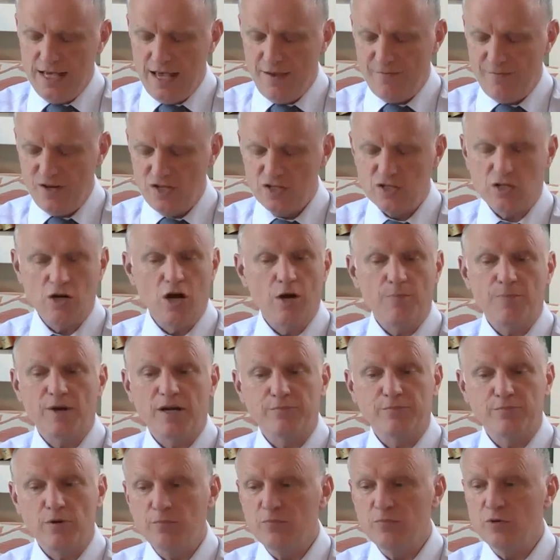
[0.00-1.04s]
If it is a
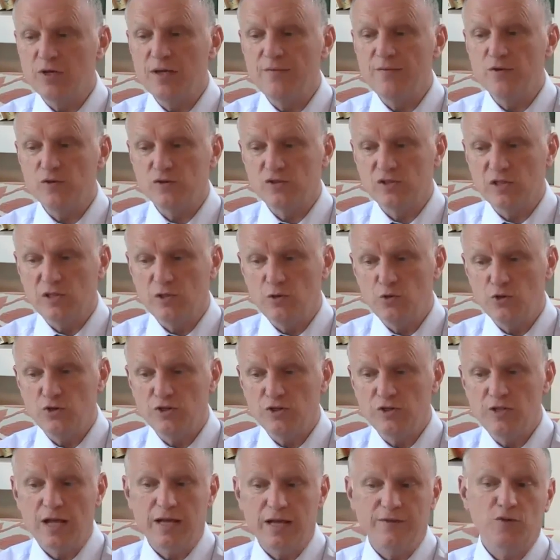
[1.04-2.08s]
chiropractic problem, we'll give you a
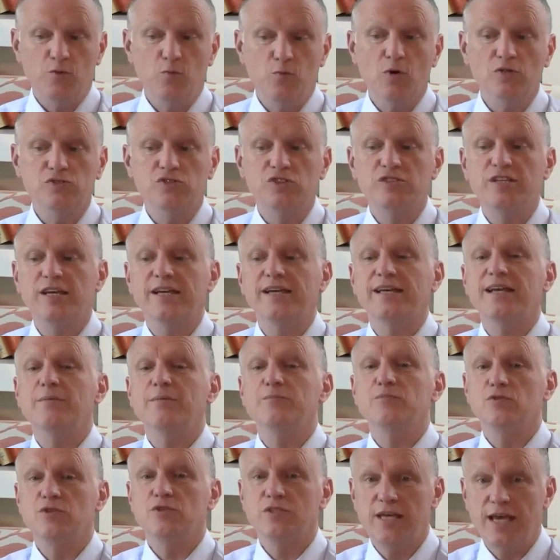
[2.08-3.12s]
solution, and if you want to take it
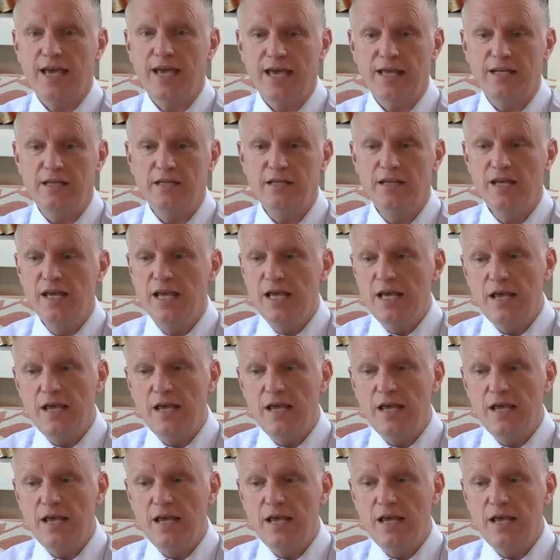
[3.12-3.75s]
up, you can.